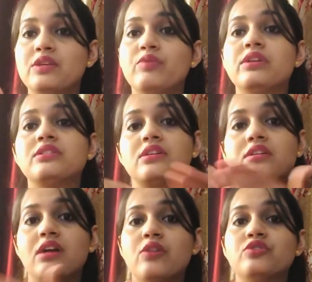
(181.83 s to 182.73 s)
will turn
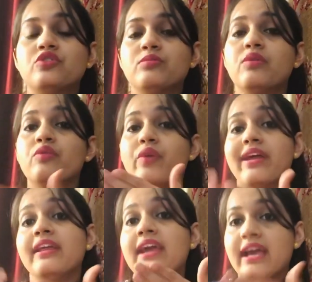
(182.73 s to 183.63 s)
out to be
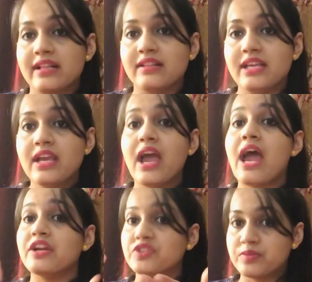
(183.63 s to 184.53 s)
very healthy
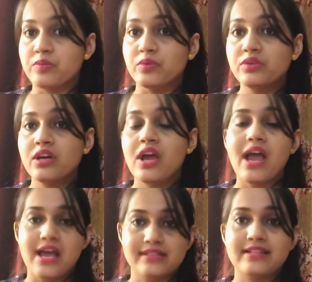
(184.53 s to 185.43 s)
and smooth
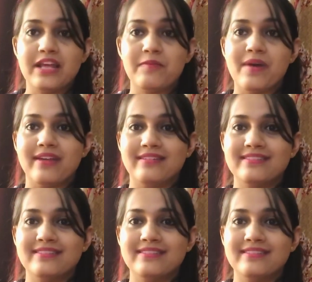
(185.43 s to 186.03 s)
as like mine.